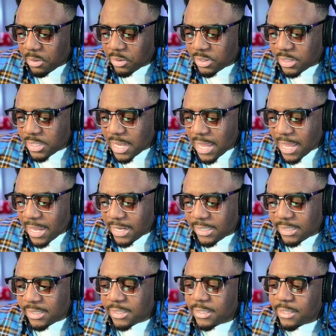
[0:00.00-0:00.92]

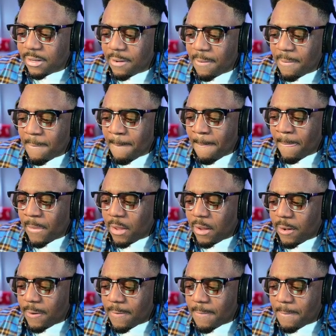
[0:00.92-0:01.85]
size.
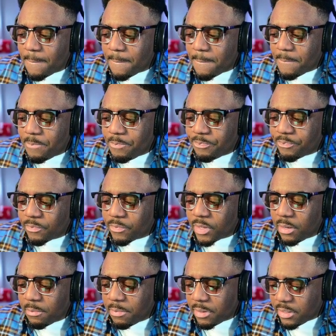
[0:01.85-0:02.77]
Um,
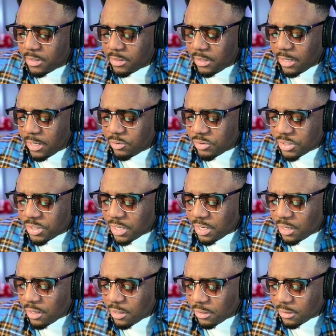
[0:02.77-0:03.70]
but interesting
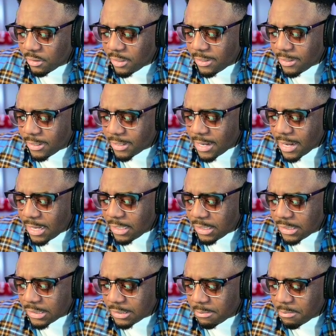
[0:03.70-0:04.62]
here, Kyler
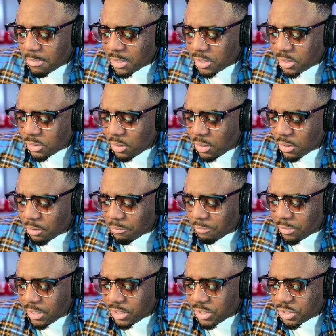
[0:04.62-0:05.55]
has a much longer
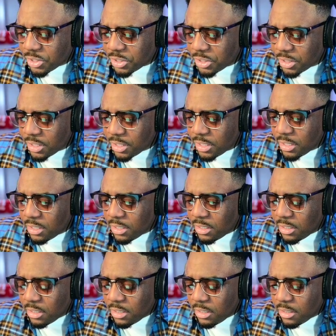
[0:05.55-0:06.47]
reach
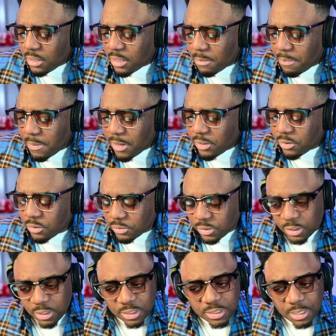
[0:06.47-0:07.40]
than Pedro. So
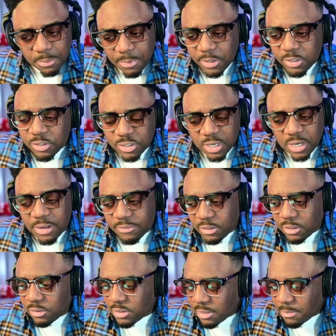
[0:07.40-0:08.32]
it looks like Pedro's gonna have to
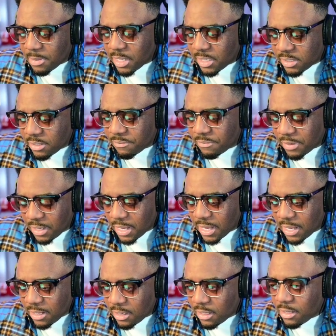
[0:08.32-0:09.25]
do some of that stuff
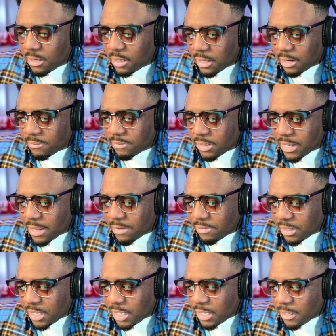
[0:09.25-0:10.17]
again. Gonna have to
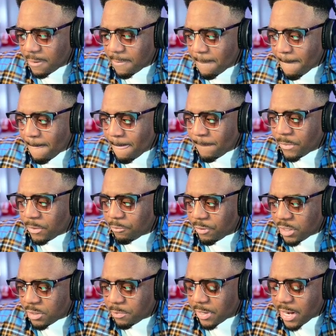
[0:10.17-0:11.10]
navigate the
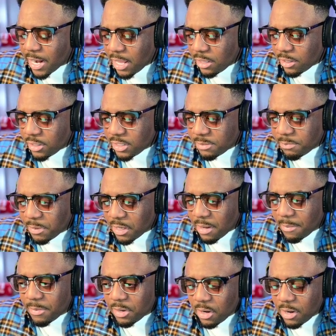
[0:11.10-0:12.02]
reach. But Kyler, he's been
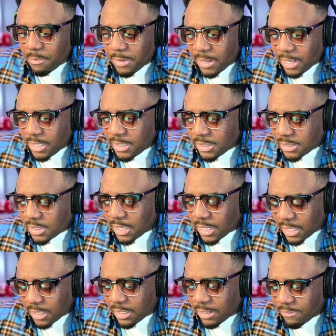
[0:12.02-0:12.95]
coming on, man. He's
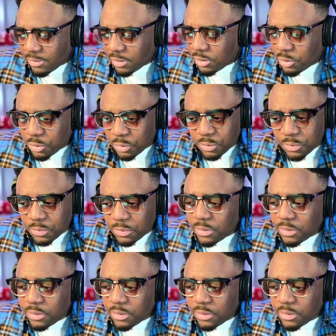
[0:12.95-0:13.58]
like 11-2.